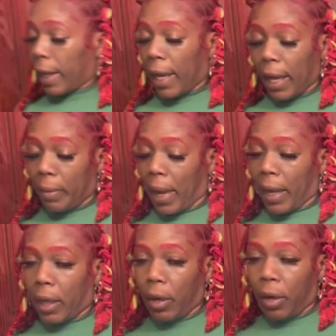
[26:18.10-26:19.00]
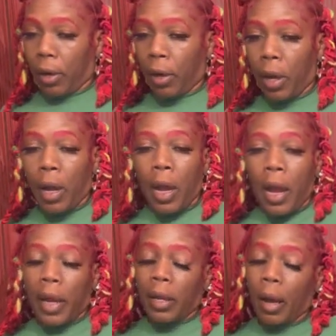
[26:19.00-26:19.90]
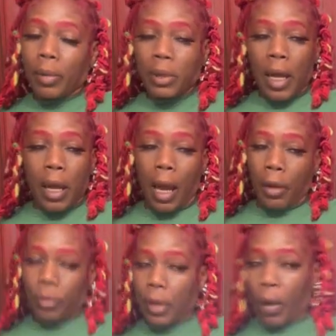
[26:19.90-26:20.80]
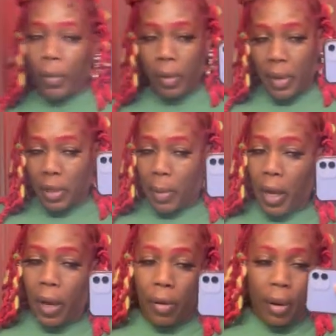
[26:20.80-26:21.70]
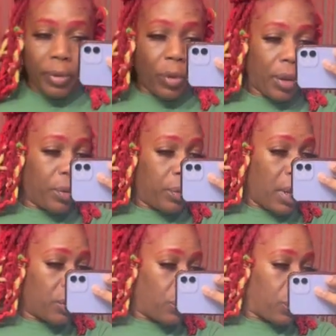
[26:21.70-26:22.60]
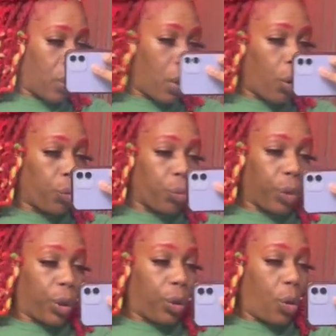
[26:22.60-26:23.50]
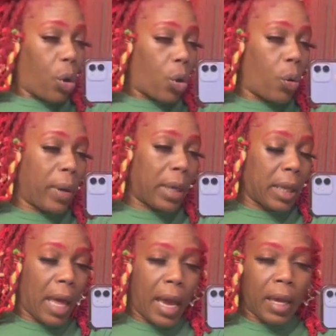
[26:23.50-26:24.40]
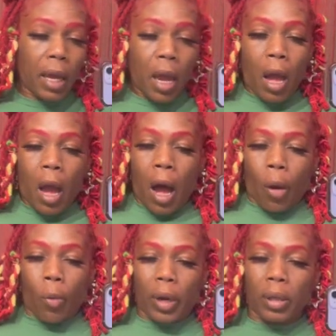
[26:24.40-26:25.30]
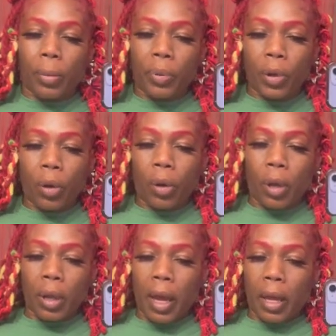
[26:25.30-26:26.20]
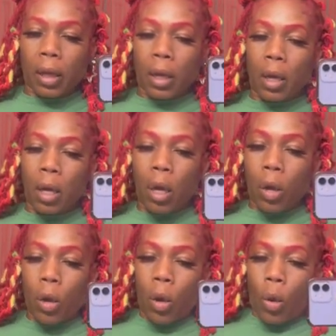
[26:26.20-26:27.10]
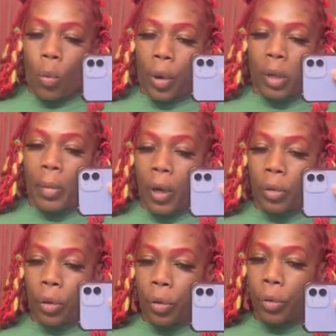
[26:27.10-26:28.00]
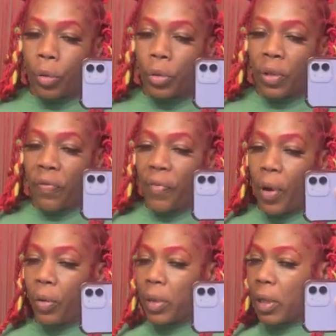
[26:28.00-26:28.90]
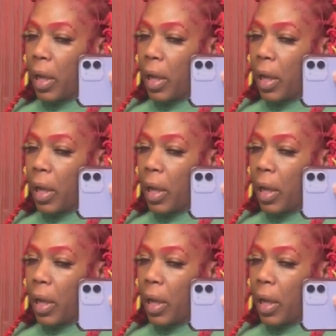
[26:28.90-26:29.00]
came back here, and I was like, I do not want to mess my hair up, so I threw that joint on real quick. Like, I wanted to put on, like, one of my girdles and fold it